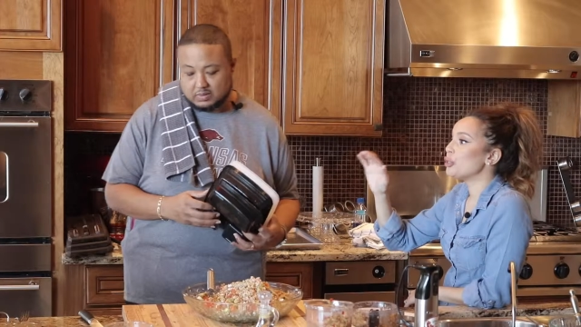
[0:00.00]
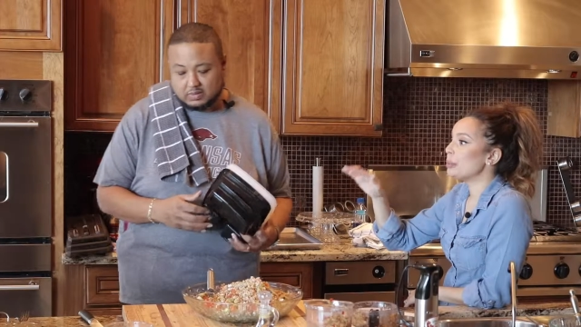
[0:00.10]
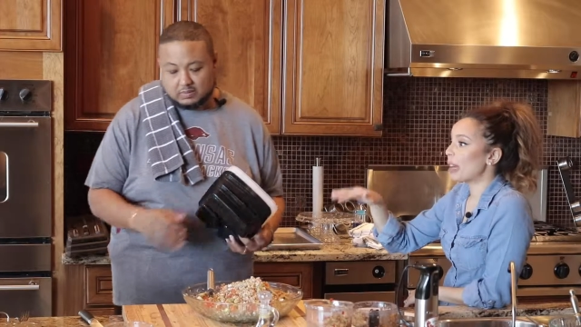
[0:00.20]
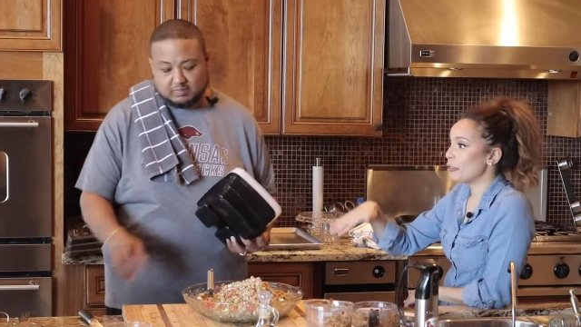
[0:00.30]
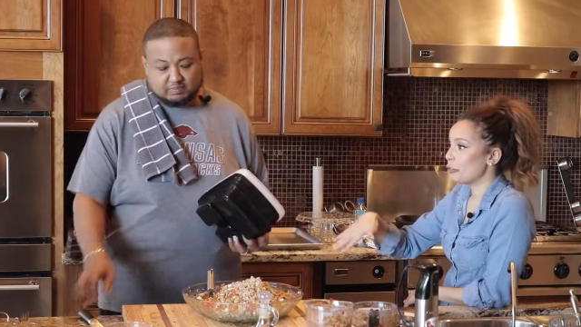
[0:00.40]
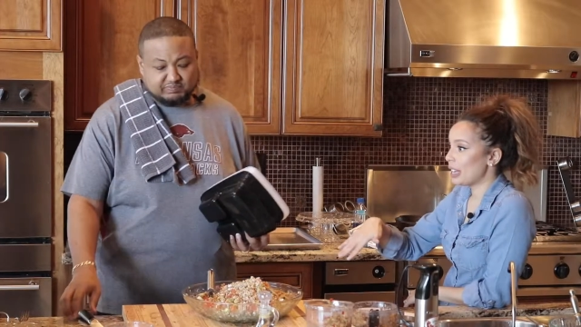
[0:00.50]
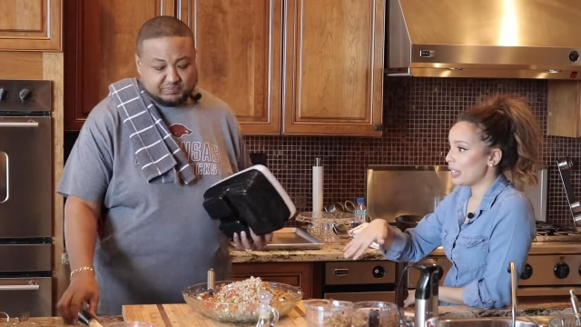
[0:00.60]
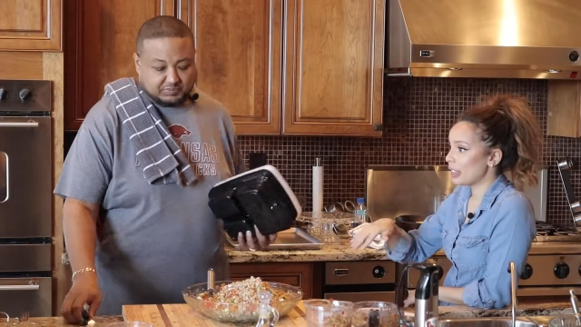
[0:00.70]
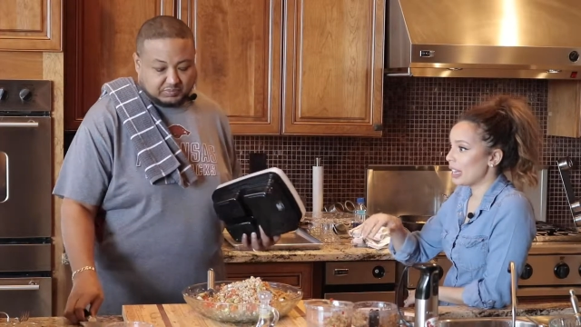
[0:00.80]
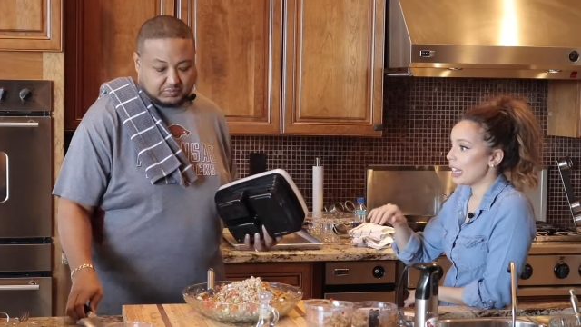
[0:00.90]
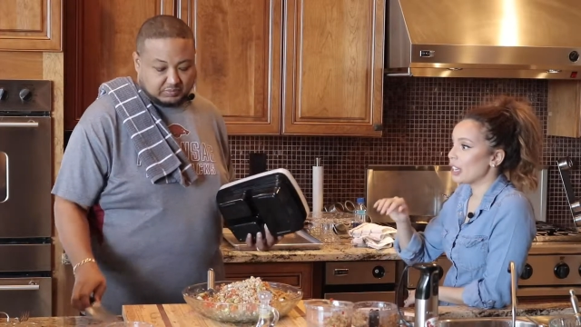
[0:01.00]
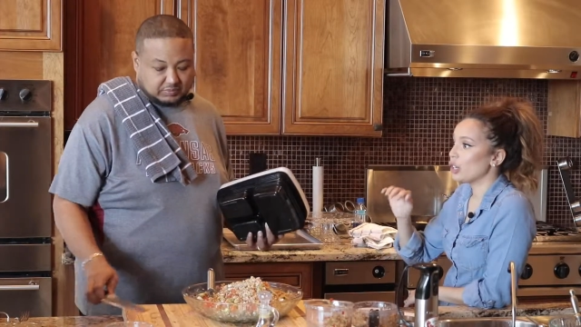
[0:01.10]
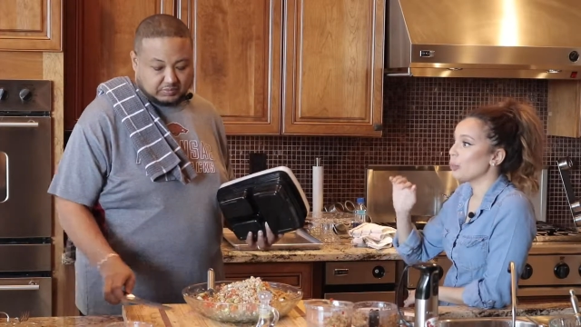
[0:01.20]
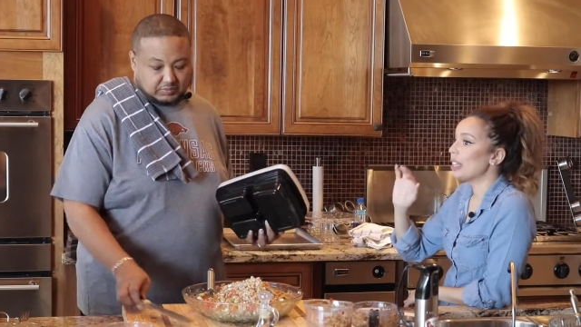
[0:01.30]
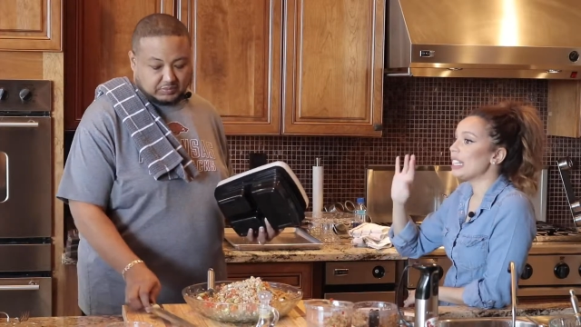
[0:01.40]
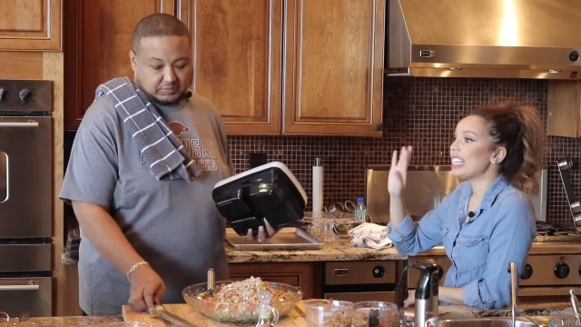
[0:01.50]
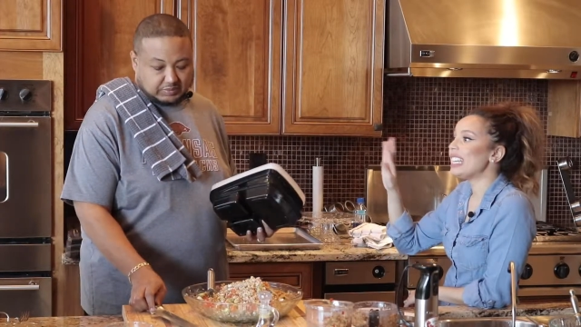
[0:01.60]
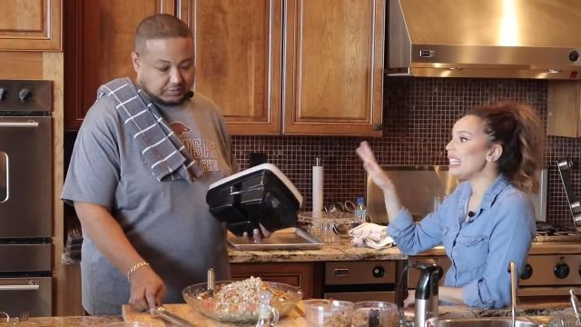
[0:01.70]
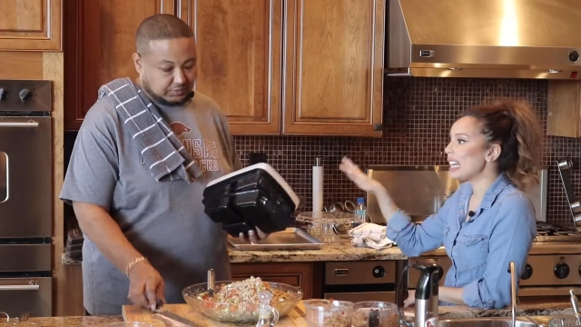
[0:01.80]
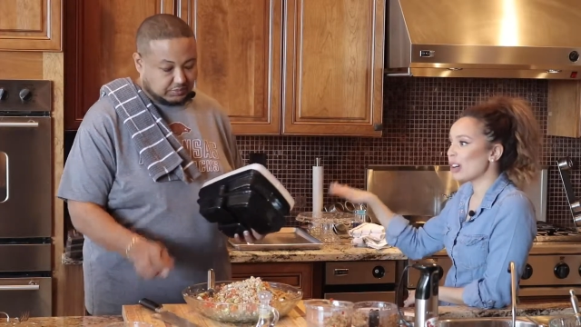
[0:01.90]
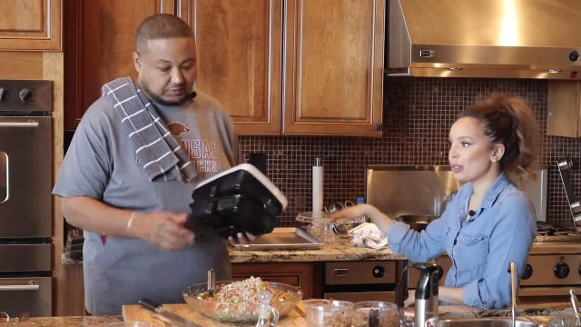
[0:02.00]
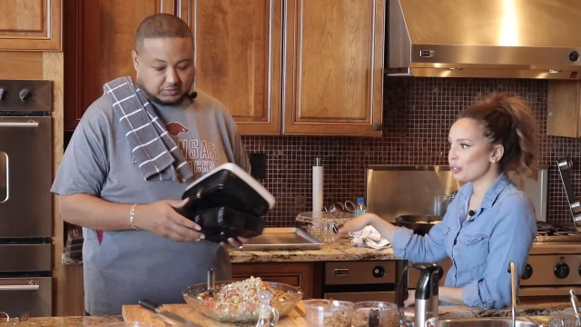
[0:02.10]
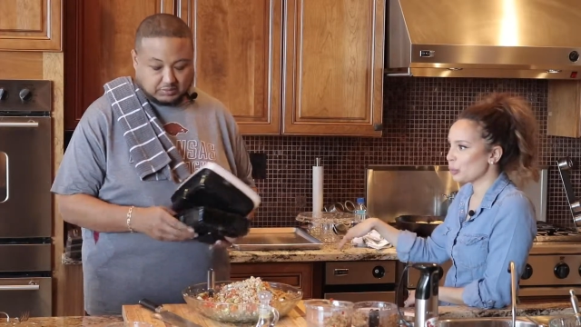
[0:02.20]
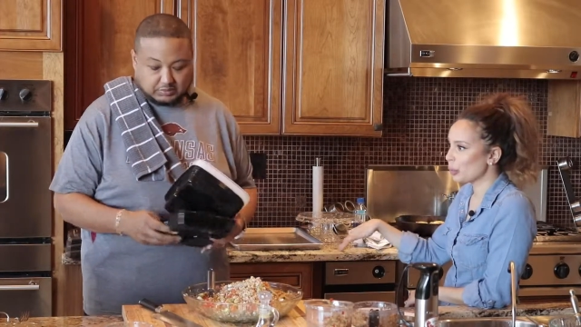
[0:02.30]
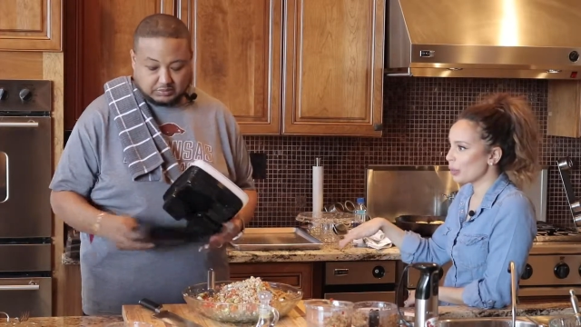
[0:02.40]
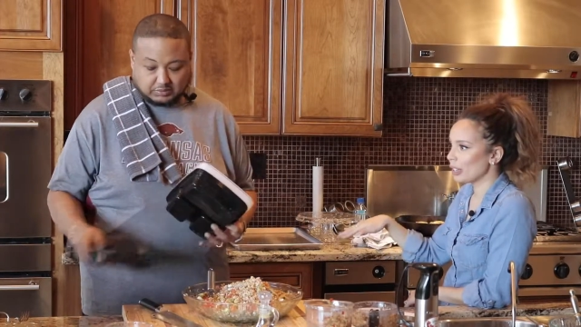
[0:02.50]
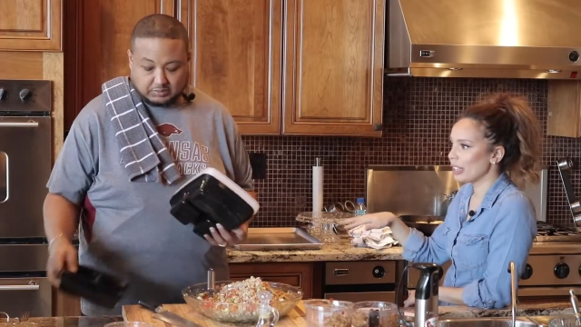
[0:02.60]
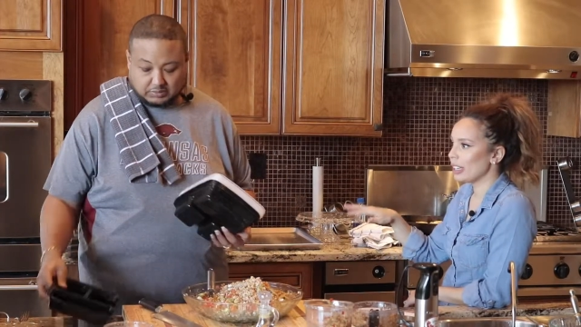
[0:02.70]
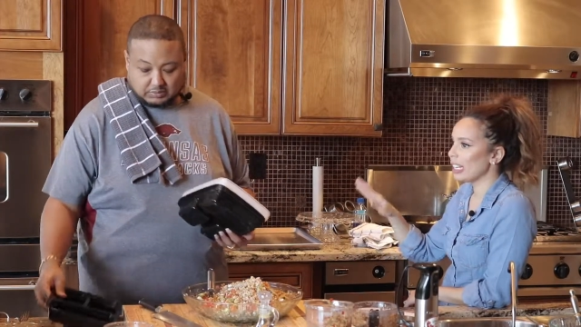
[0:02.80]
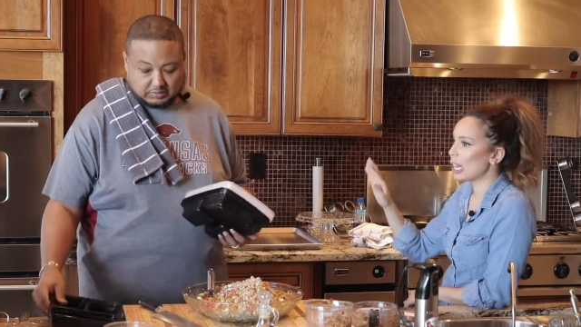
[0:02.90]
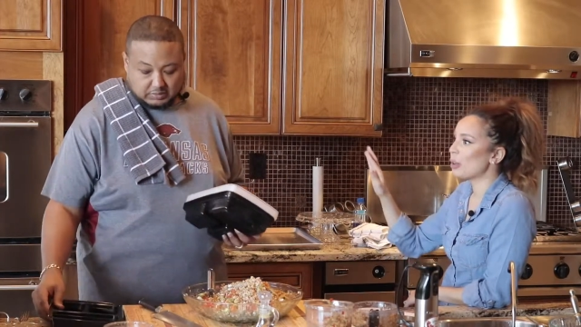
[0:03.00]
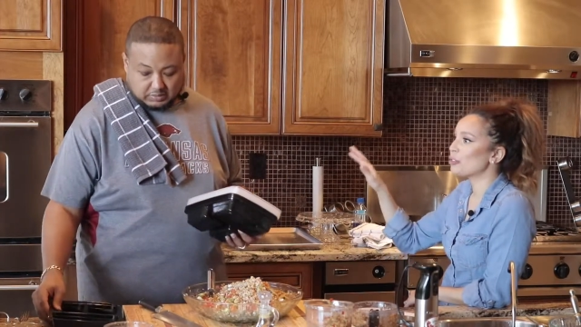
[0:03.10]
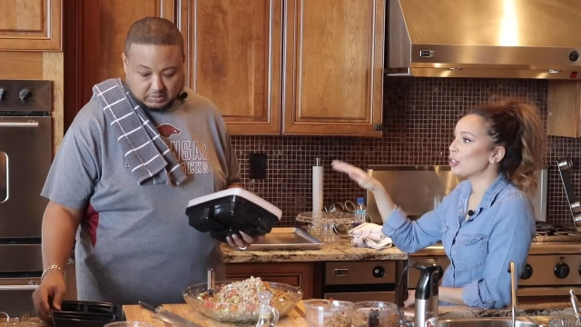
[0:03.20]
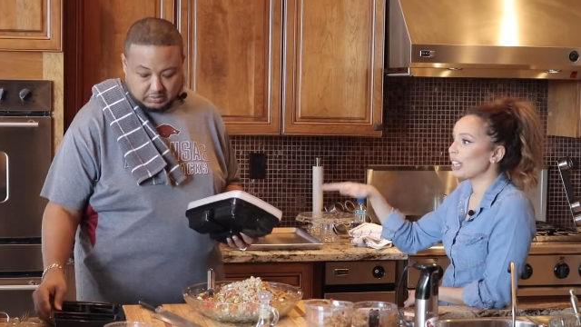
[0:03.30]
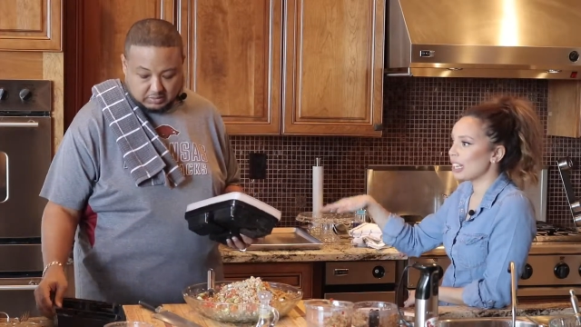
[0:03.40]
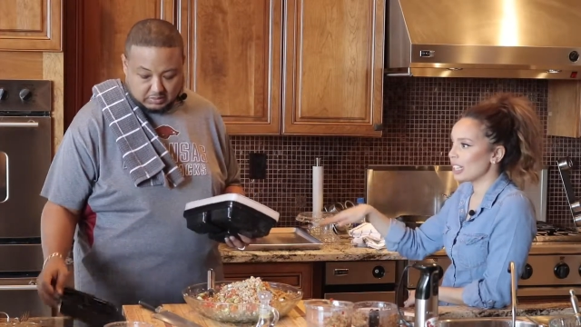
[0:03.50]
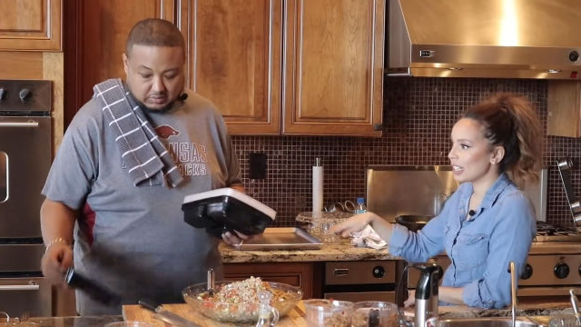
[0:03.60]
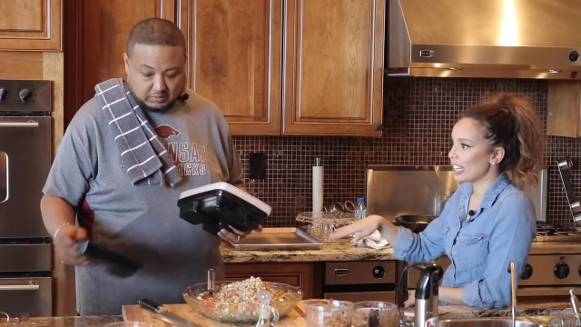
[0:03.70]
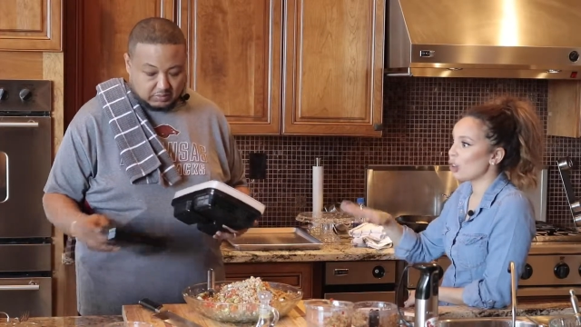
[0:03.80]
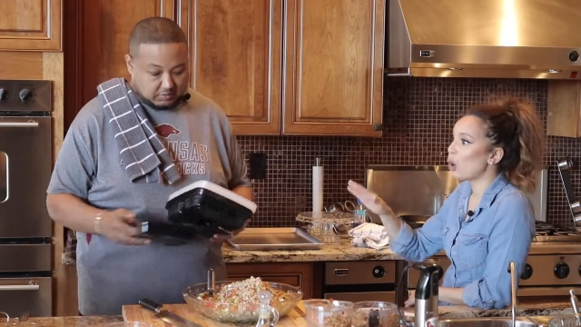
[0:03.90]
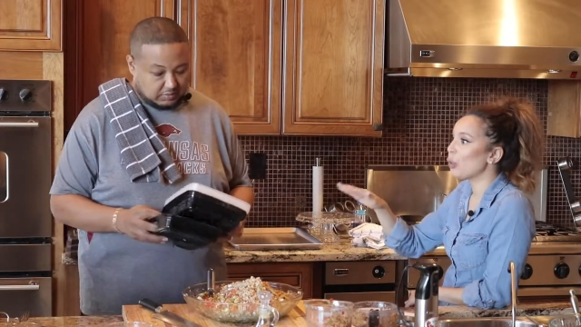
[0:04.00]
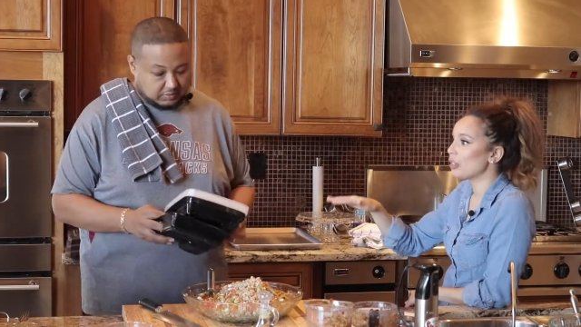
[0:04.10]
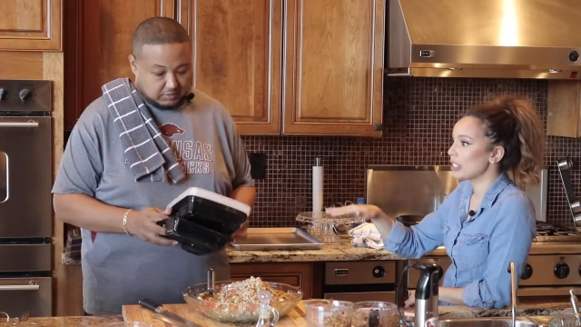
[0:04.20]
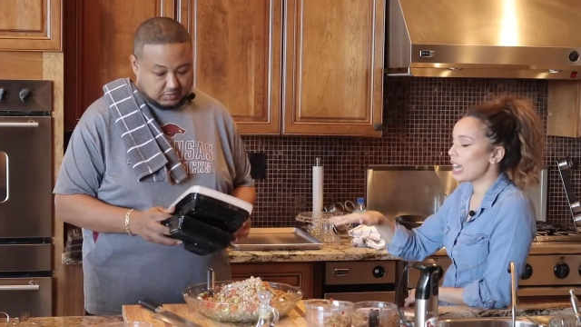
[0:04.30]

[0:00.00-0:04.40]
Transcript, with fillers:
Speaker 1: do it by faith and we can eat however we want to eat, however late at night, all the